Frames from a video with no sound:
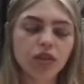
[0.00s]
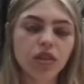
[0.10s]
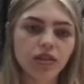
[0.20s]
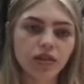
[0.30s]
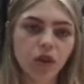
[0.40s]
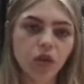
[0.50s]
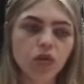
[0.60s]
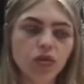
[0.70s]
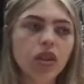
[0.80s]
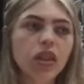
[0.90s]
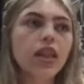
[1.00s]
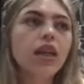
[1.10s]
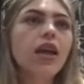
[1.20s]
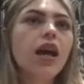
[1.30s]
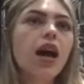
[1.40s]
involved,
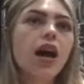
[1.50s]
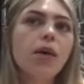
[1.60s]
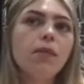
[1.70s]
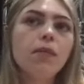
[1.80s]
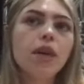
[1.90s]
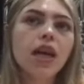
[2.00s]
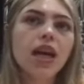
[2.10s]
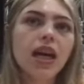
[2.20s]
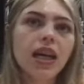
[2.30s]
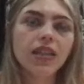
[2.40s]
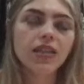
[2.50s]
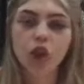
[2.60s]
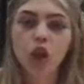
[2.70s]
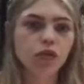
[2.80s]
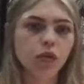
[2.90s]
and
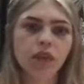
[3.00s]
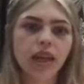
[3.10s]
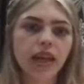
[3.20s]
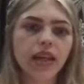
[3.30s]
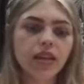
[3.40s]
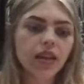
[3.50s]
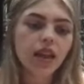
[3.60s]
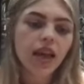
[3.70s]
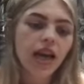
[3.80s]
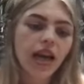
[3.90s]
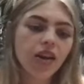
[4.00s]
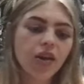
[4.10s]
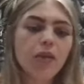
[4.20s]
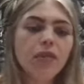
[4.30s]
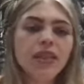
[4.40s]
go from there. And I
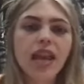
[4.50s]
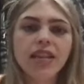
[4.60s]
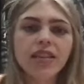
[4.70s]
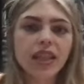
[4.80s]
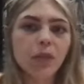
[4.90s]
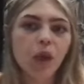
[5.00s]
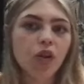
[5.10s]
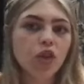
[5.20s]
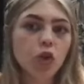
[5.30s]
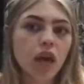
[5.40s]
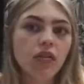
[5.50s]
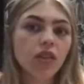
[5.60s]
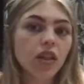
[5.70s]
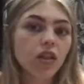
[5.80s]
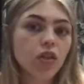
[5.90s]
remember saying to him, like, do you have
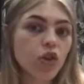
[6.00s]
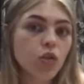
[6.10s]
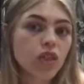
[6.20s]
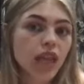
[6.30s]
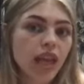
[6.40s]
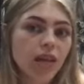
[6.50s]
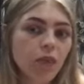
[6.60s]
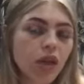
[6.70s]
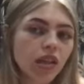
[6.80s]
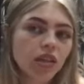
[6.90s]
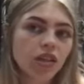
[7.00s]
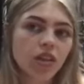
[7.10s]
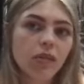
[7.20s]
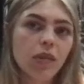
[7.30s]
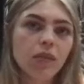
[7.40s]
another shoot day in mind? Because
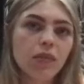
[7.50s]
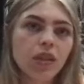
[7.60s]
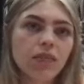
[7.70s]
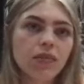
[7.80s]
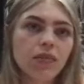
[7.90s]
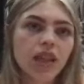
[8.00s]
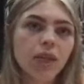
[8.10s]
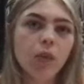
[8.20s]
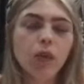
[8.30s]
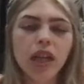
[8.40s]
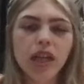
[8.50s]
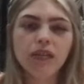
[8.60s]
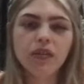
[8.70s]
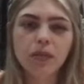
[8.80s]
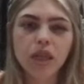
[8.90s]
I remember him saying we might
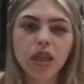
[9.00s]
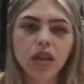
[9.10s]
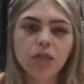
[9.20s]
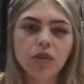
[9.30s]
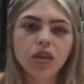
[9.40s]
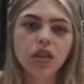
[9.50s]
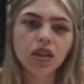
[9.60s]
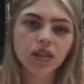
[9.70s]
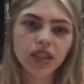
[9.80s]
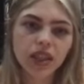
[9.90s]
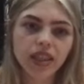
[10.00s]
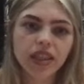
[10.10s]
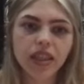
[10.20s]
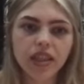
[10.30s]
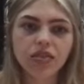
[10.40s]
have to meet up another day
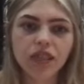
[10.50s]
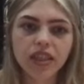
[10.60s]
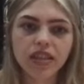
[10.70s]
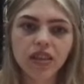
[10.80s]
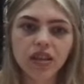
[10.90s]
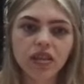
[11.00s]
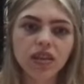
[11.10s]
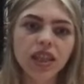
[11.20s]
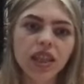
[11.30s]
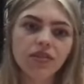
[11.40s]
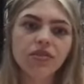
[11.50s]
to get the rest done if